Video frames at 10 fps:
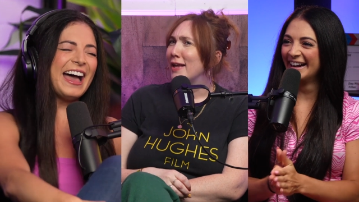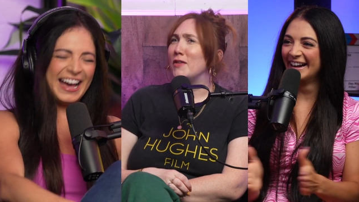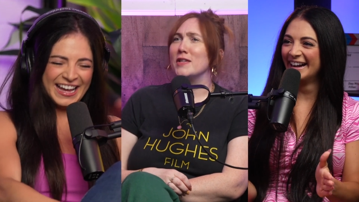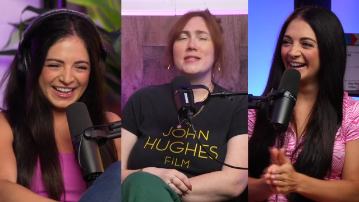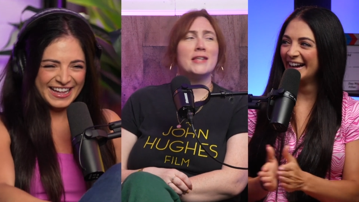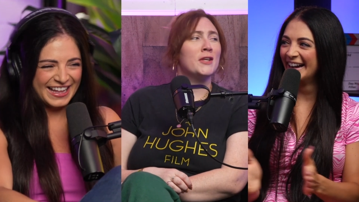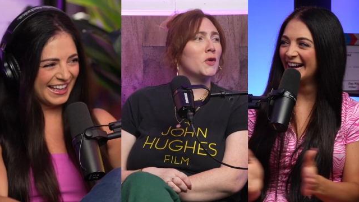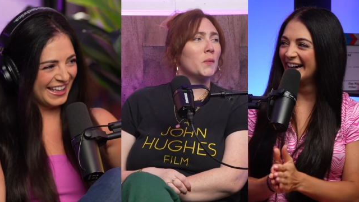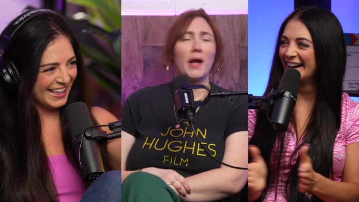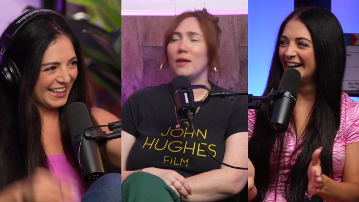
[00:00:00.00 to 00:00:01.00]
Speaker 1: the
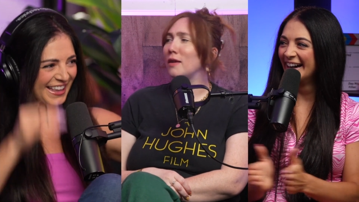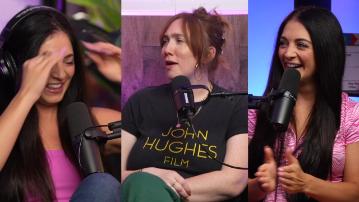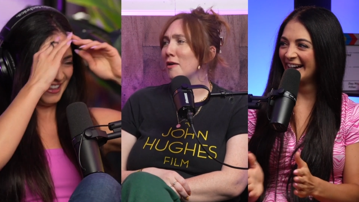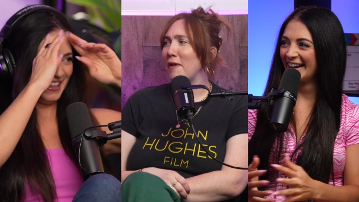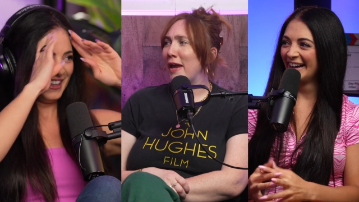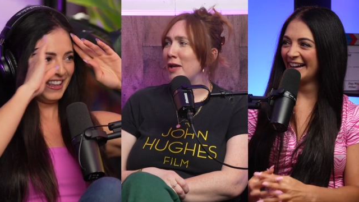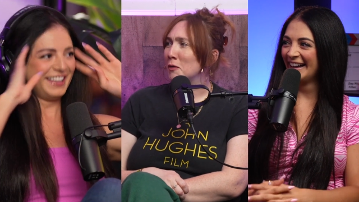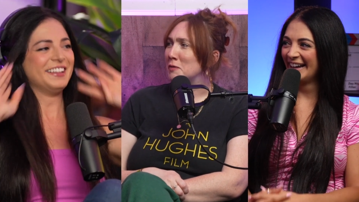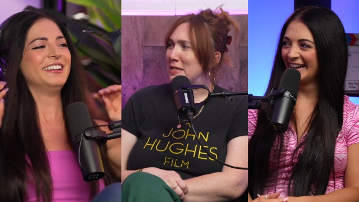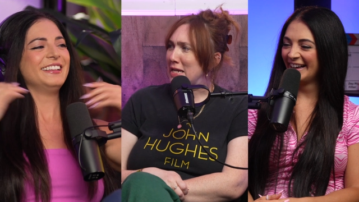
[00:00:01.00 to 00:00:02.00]
Cinderella of anal
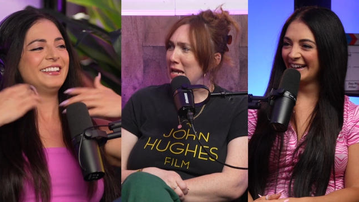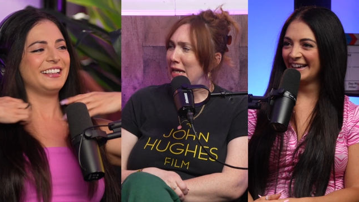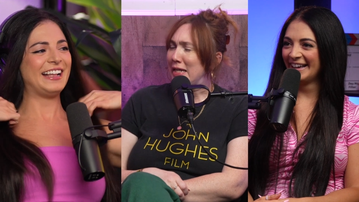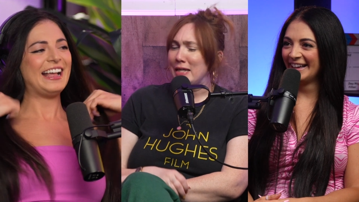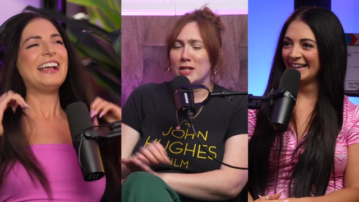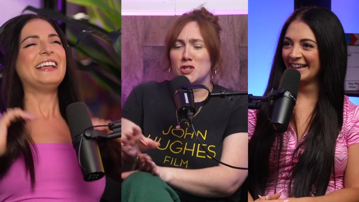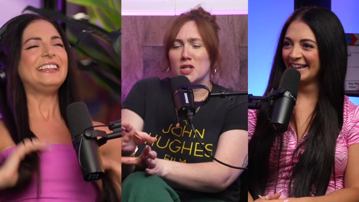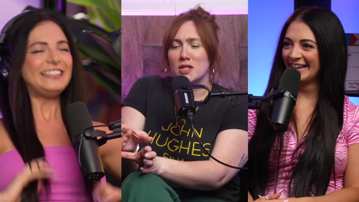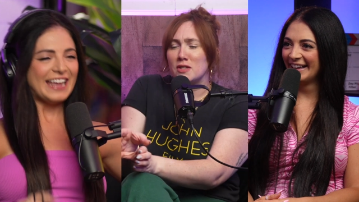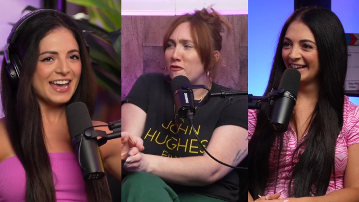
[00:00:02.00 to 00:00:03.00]
dick. He
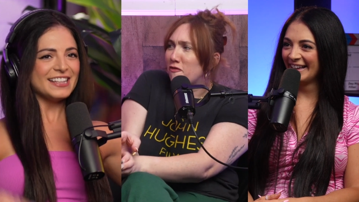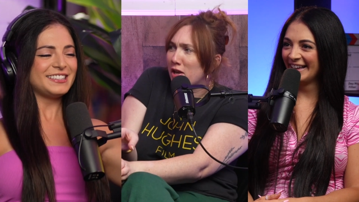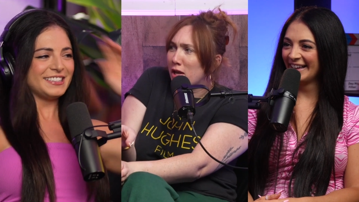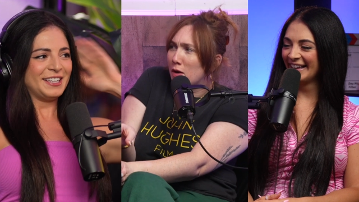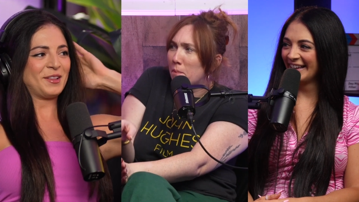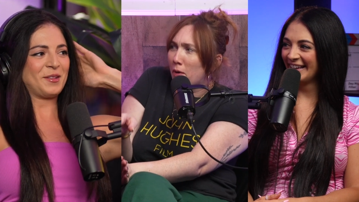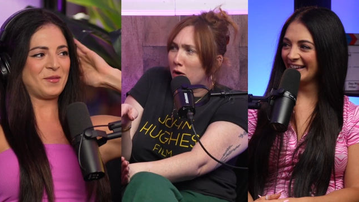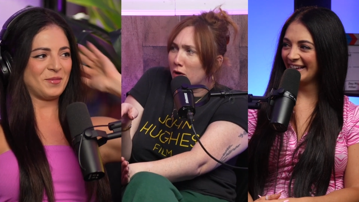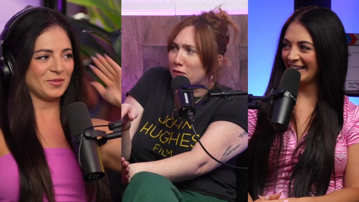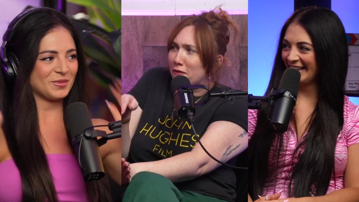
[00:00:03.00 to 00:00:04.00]
just yes! fit
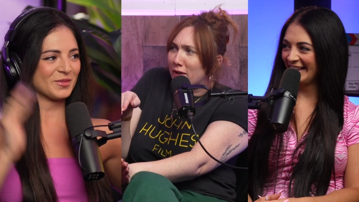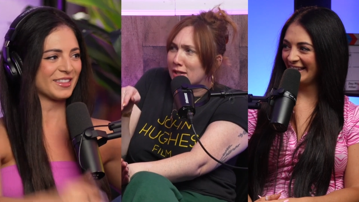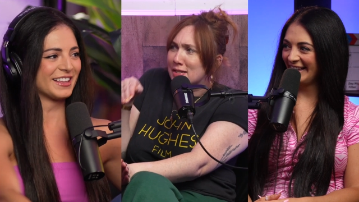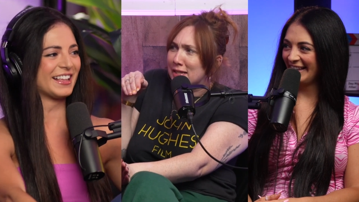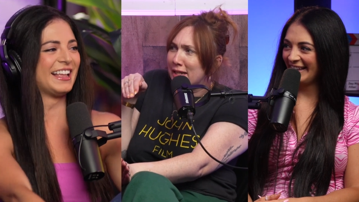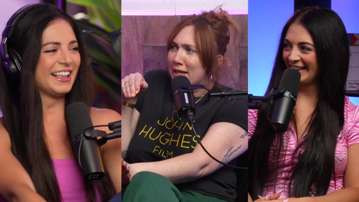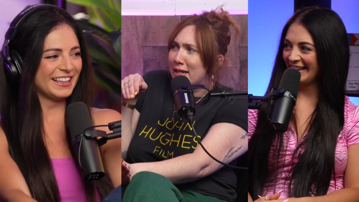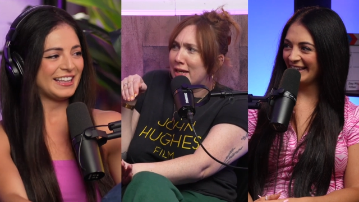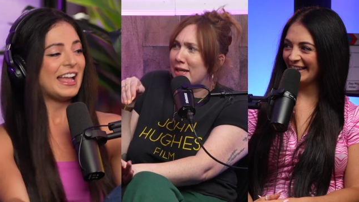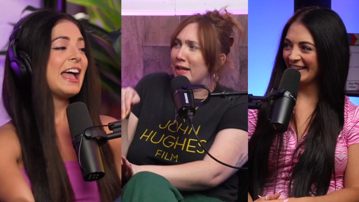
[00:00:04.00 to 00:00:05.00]

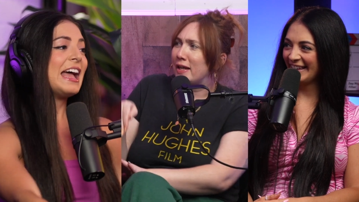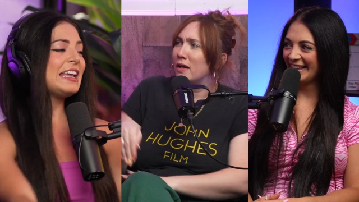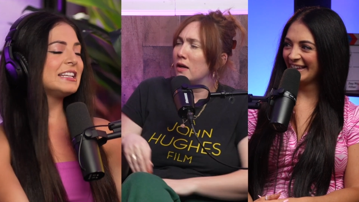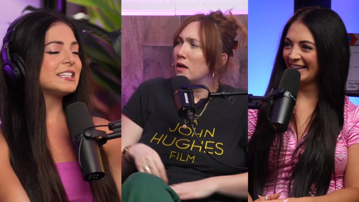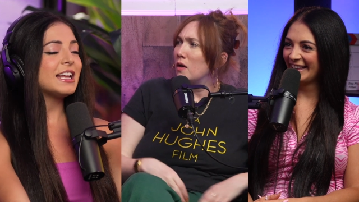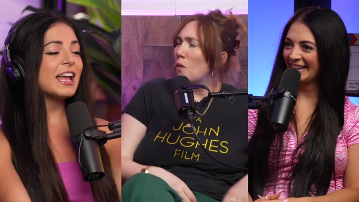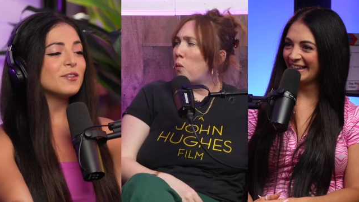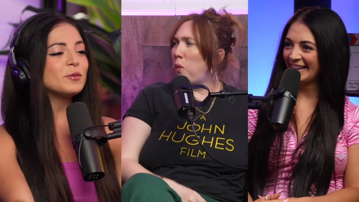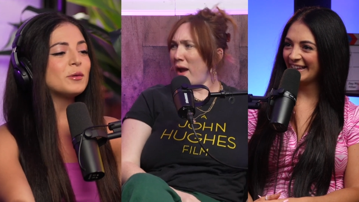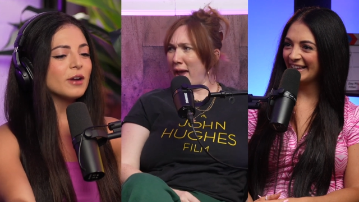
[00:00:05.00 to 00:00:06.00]
perfectly. He did,
Speaker 2: and
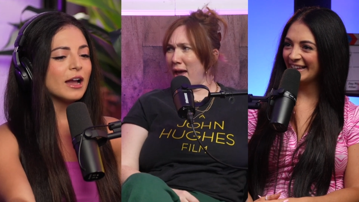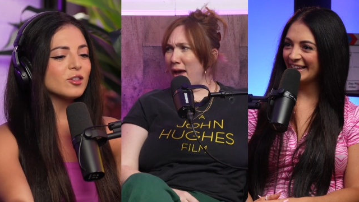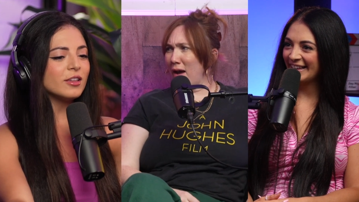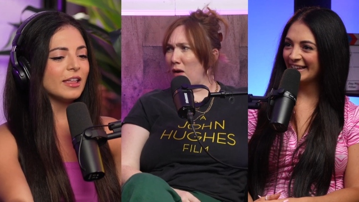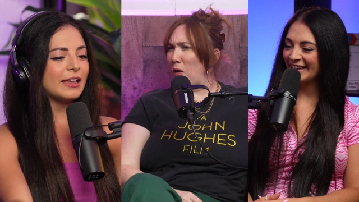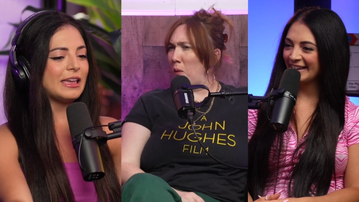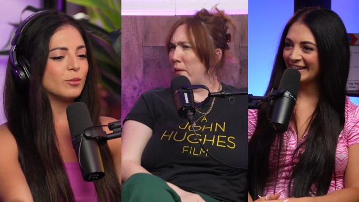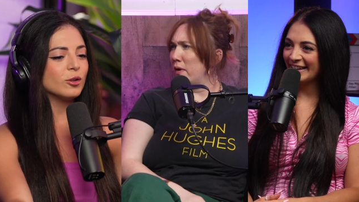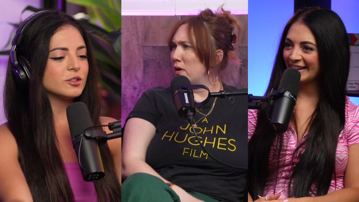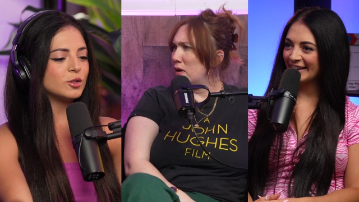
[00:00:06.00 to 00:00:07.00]
we were actually like
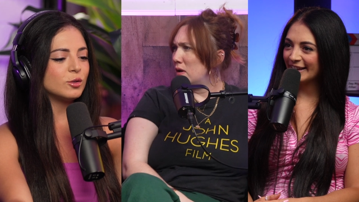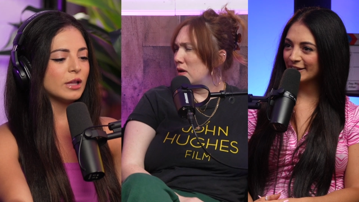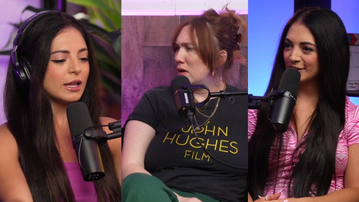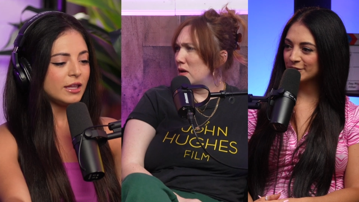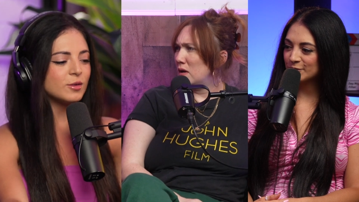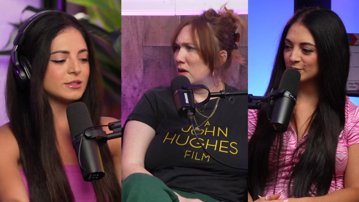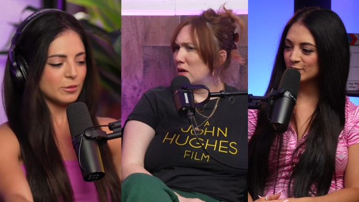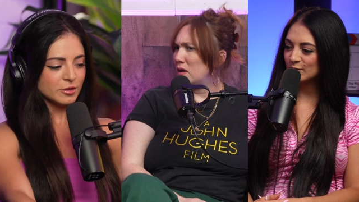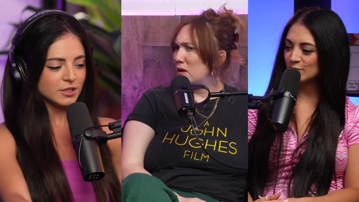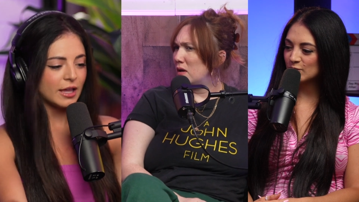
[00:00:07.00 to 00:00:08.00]
able to like he was able
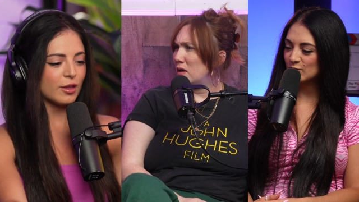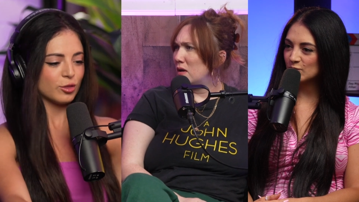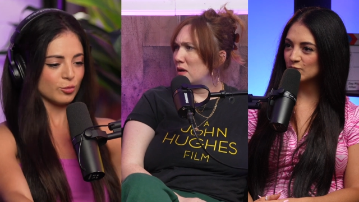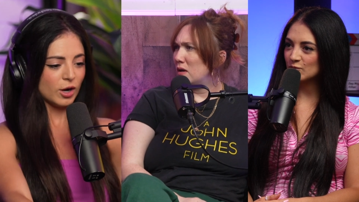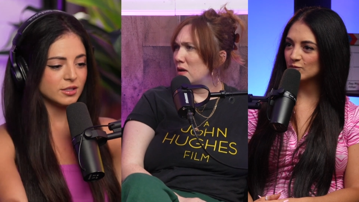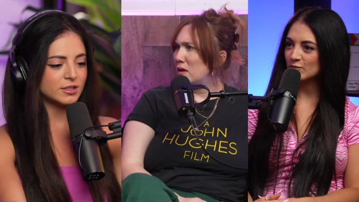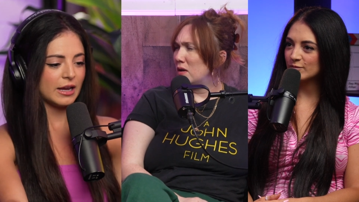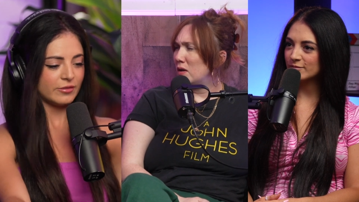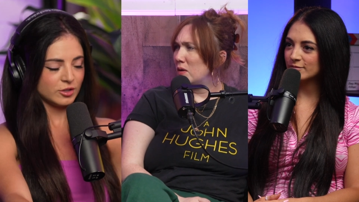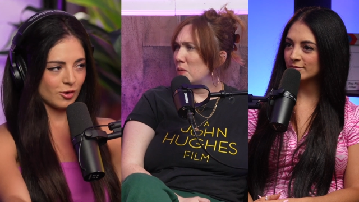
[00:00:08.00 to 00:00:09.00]
to like thrust
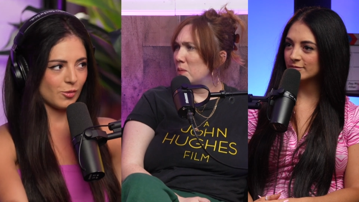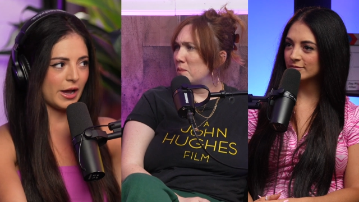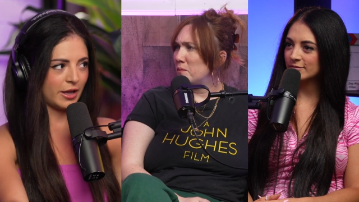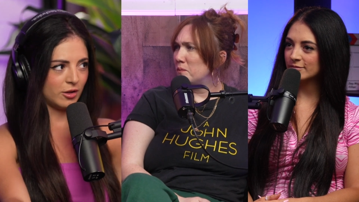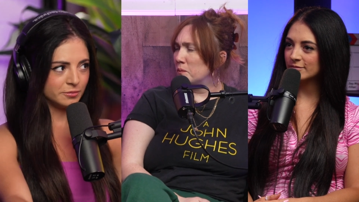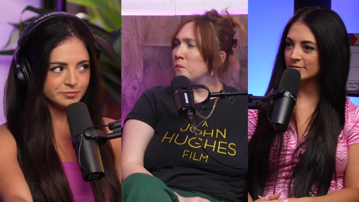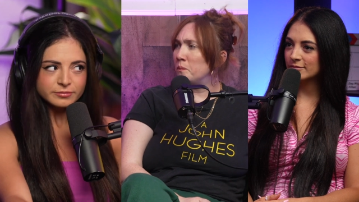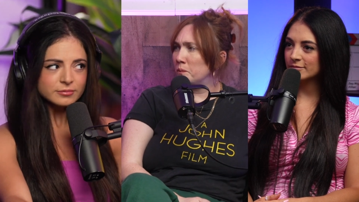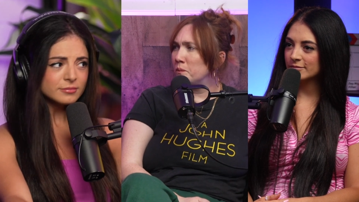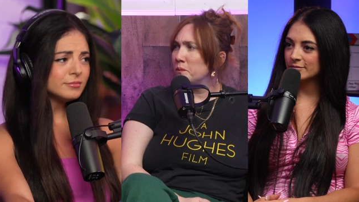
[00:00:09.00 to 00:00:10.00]
after a while,
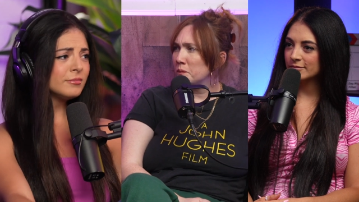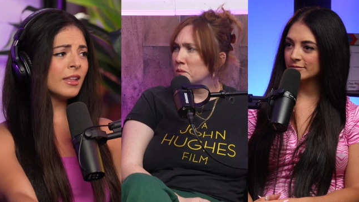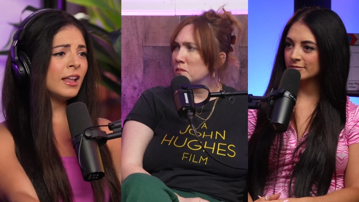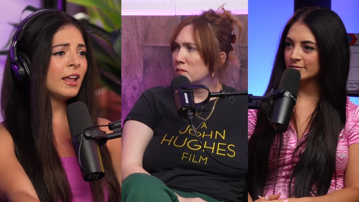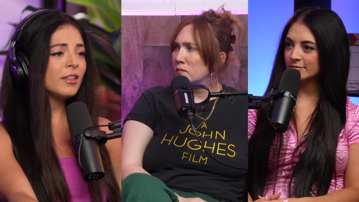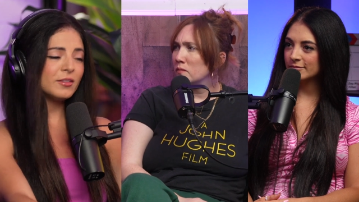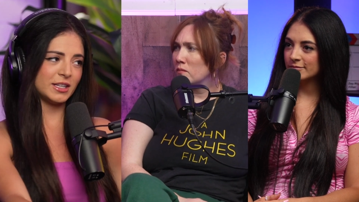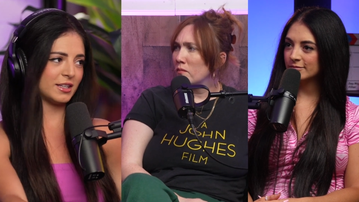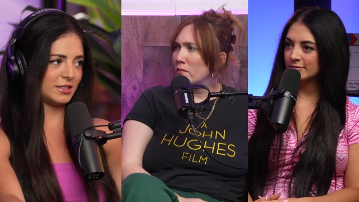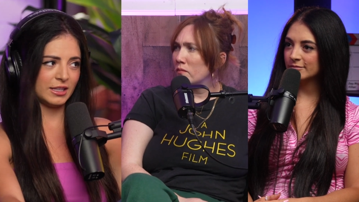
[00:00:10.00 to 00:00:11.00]
mm-hmm. and I loved it
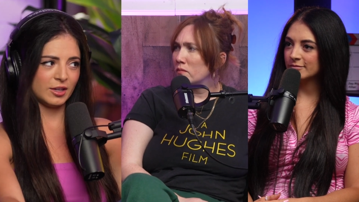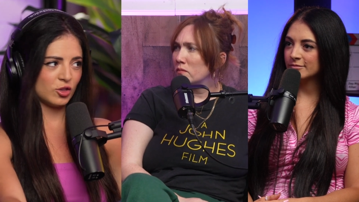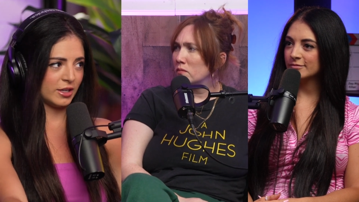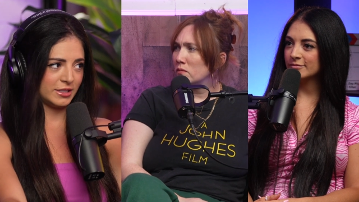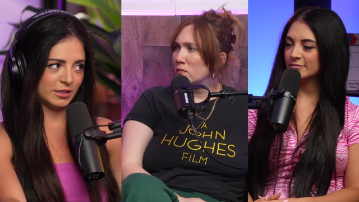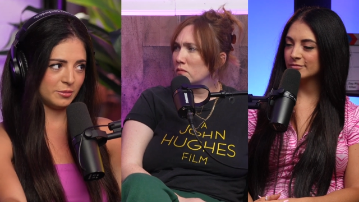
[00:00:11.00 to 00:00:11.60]
because he like checked in